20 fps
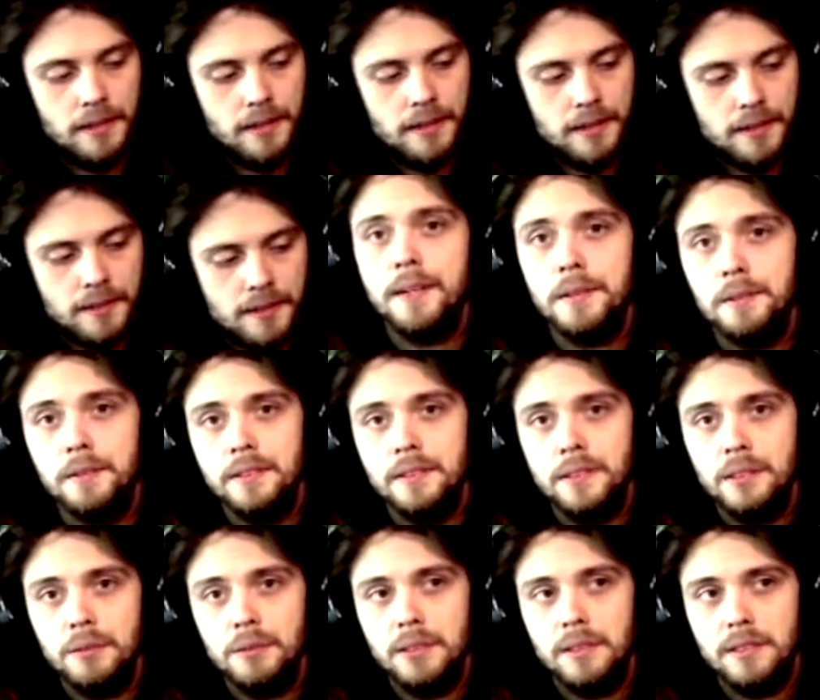Not only
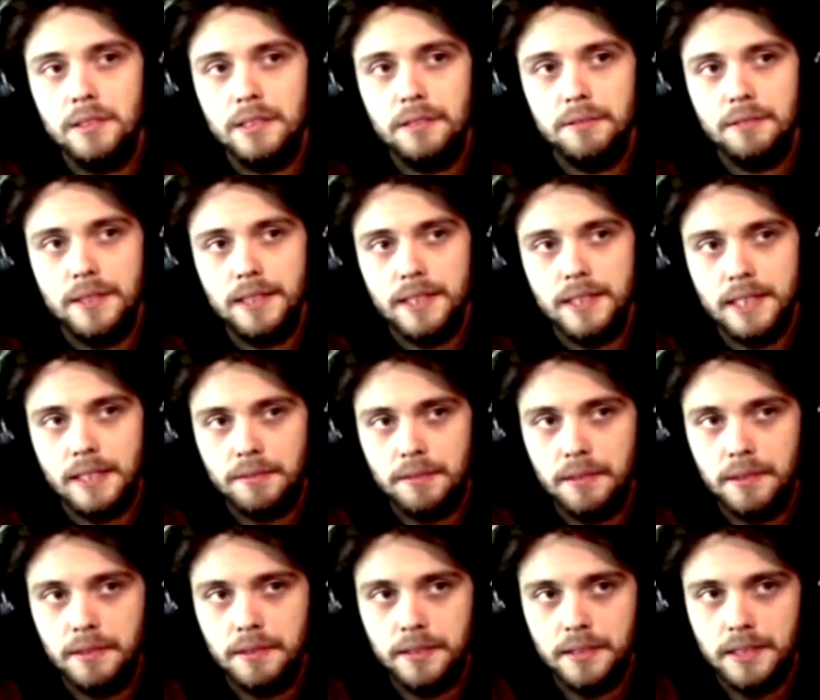do relative keys have
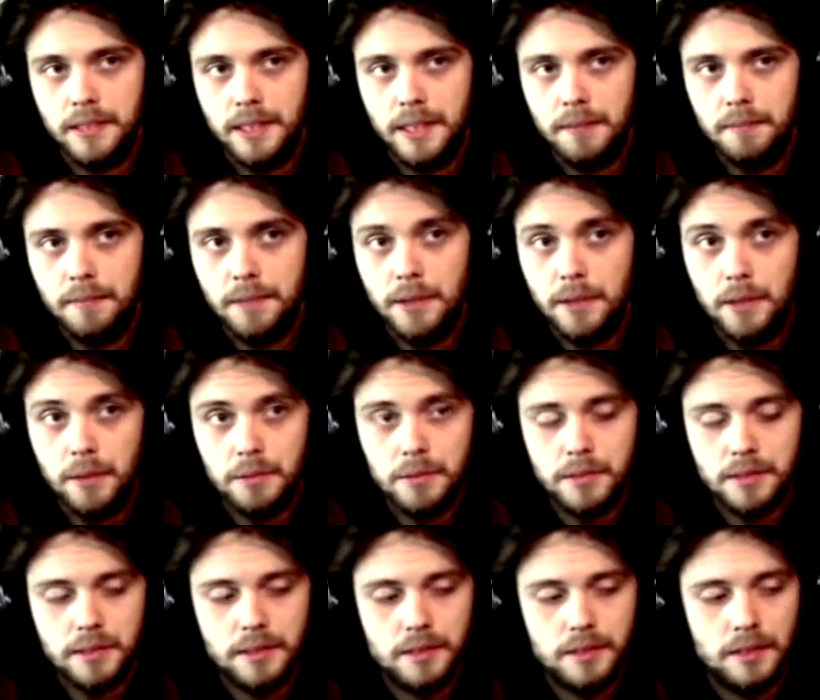all the same
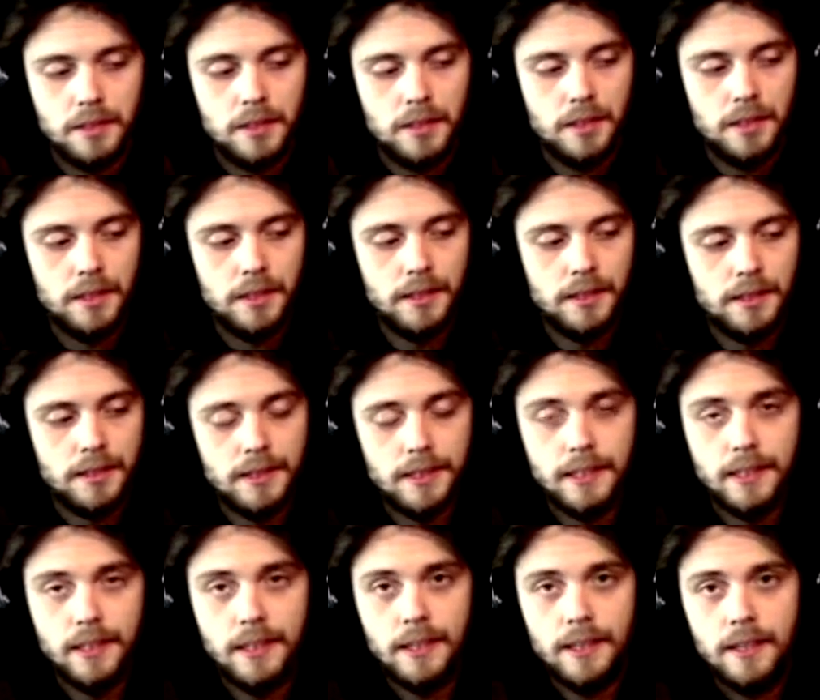notes in the
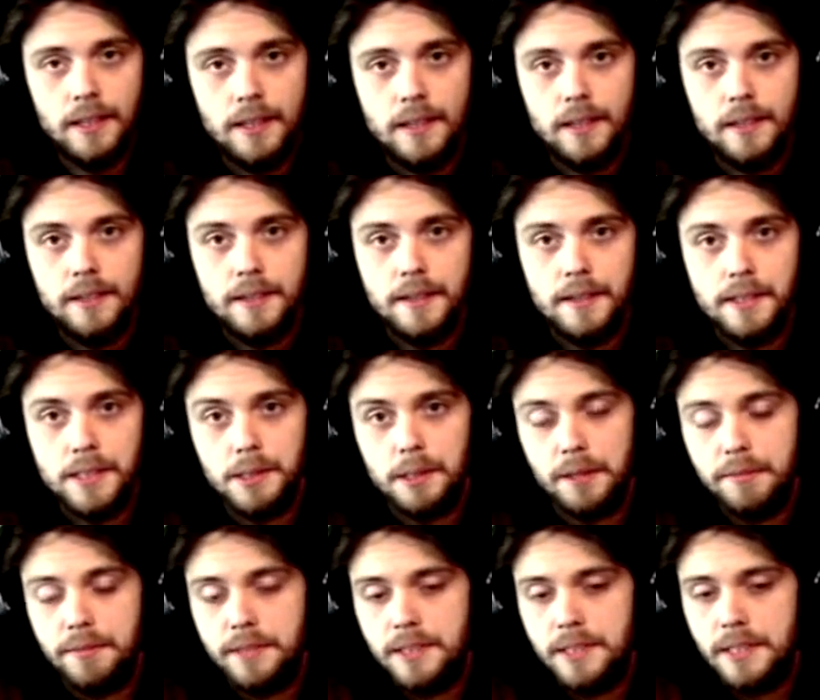key, they also
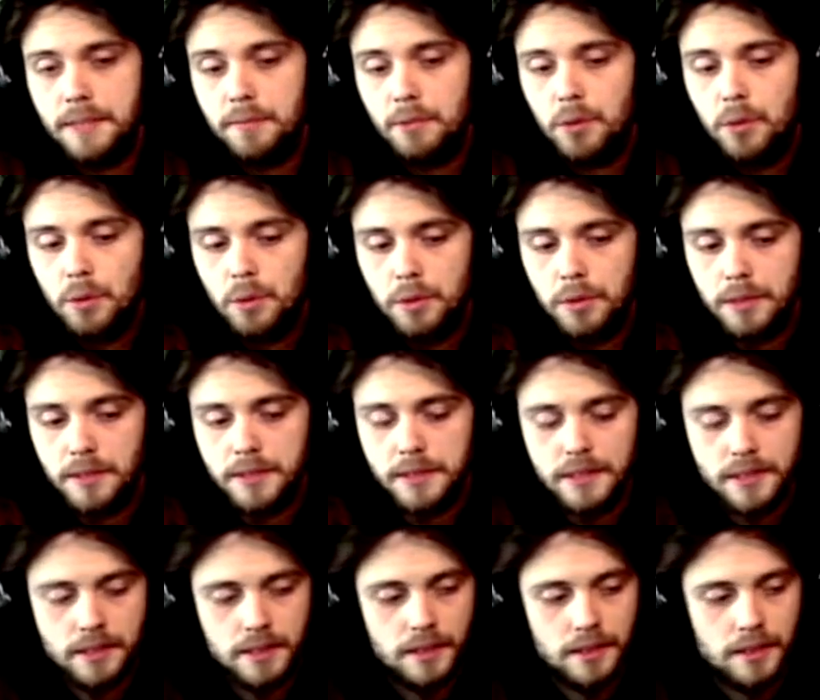have the same
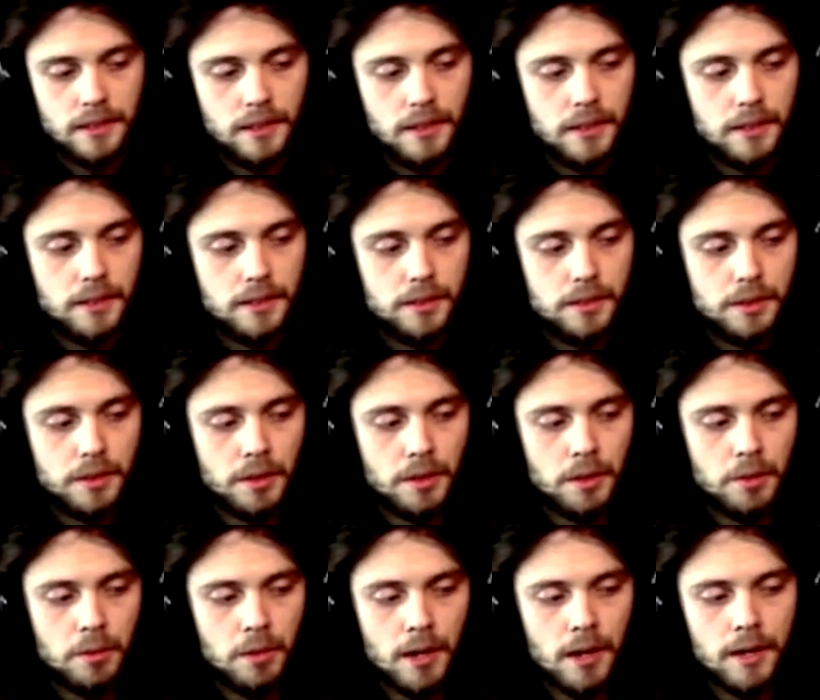chords.
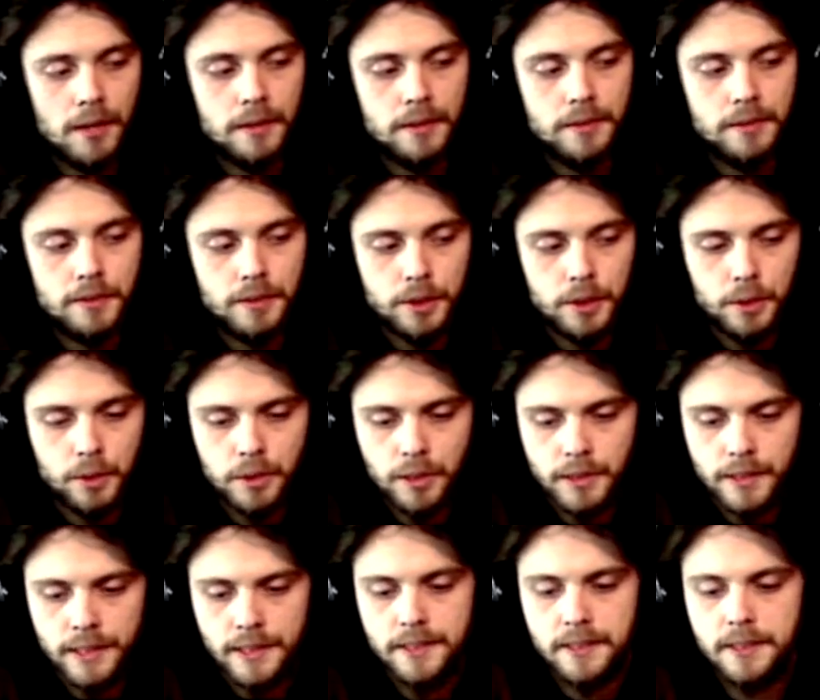So you
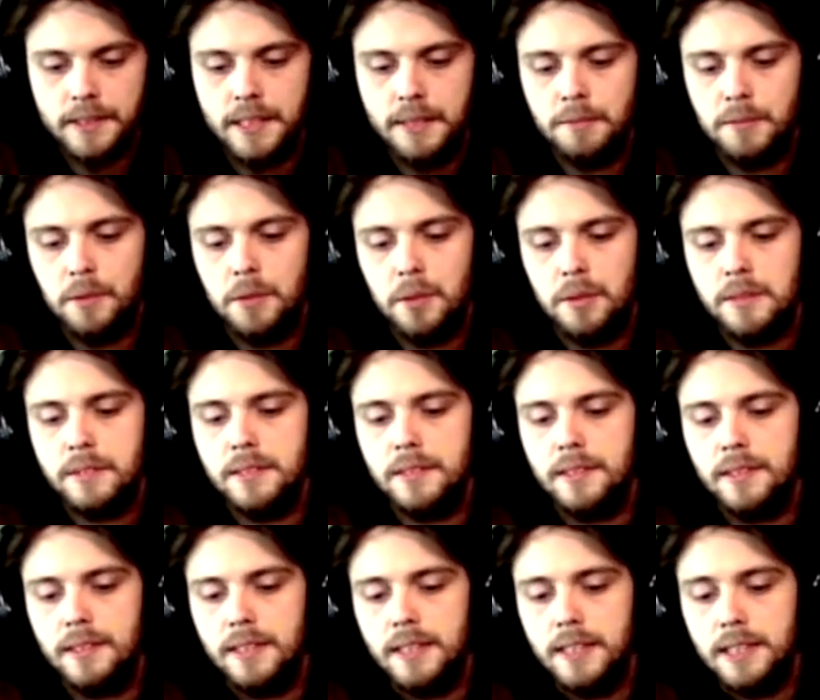could get the same chords in
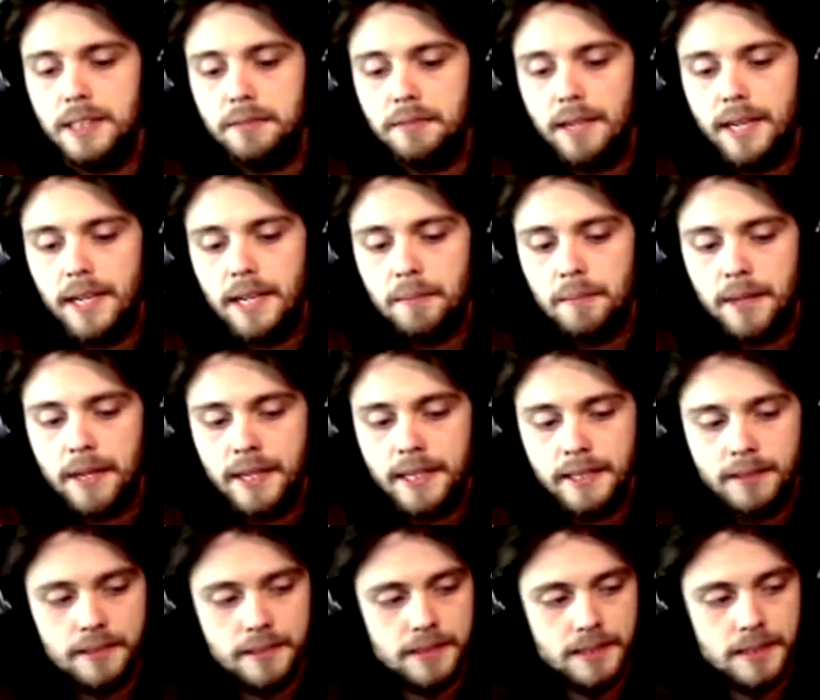the keys of A
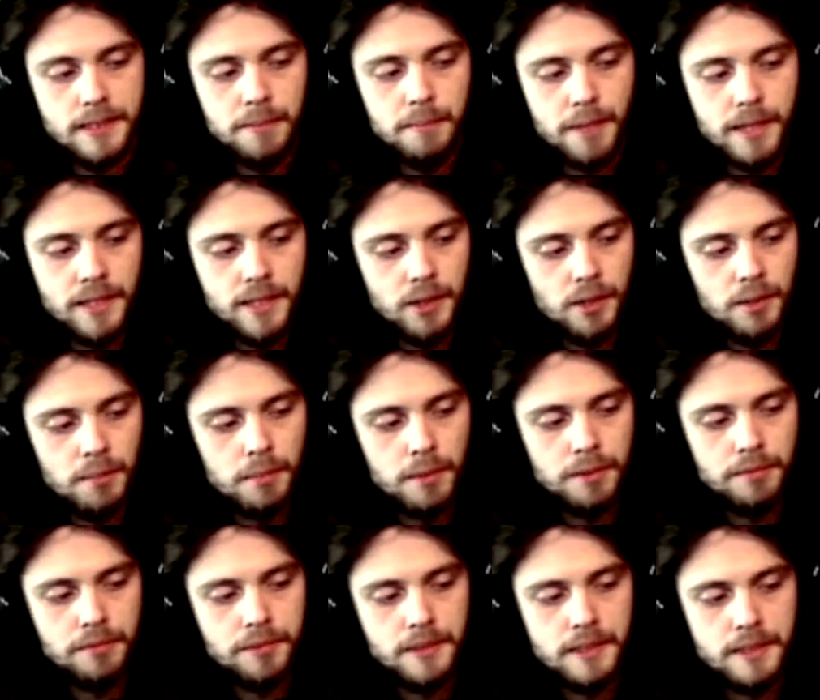minor and C major,
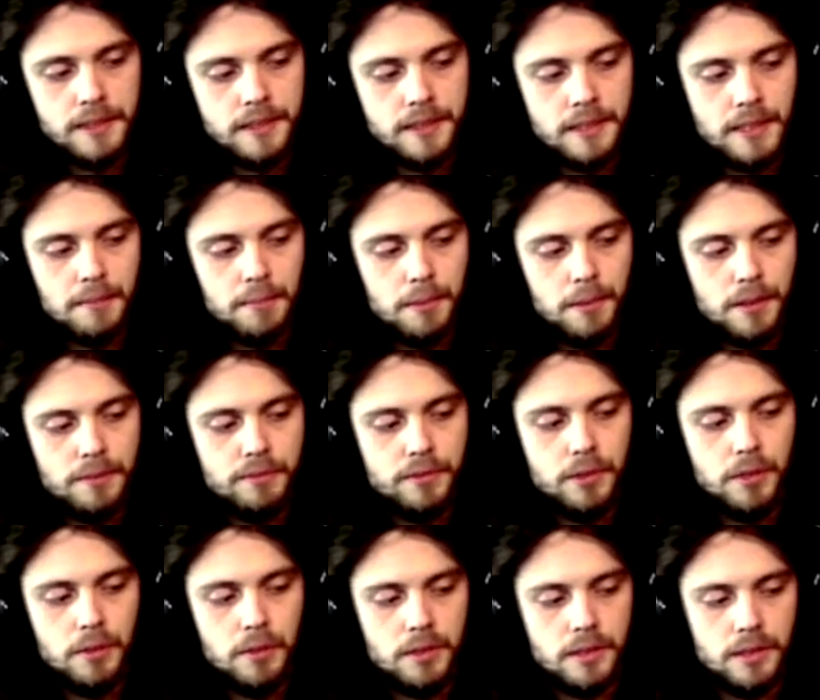but for this example, I've
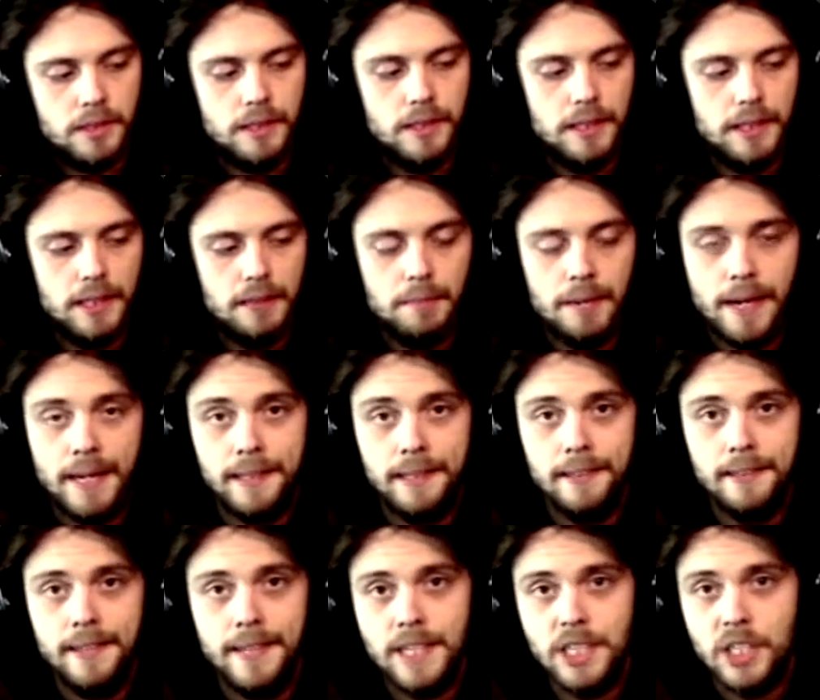chosen E
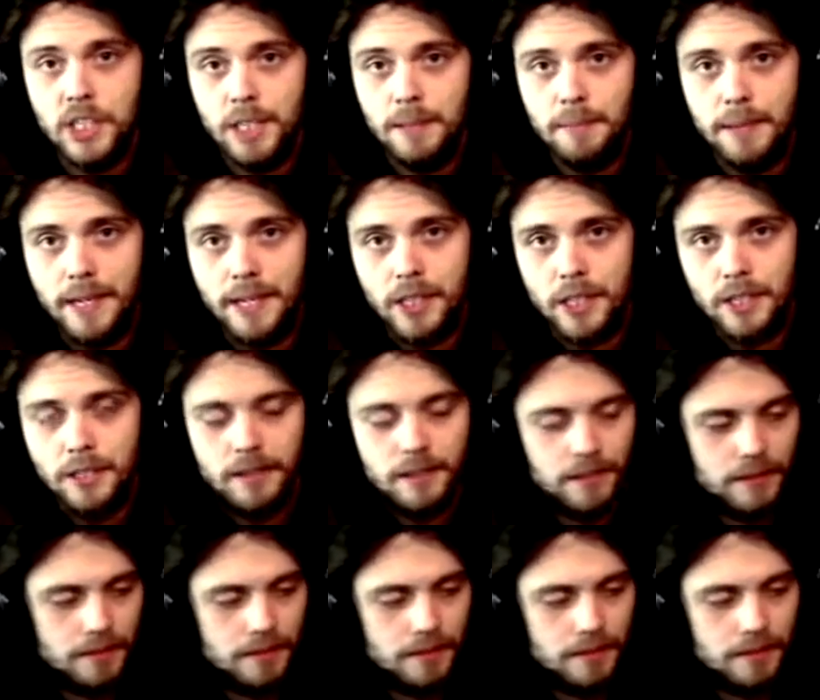minor and G major.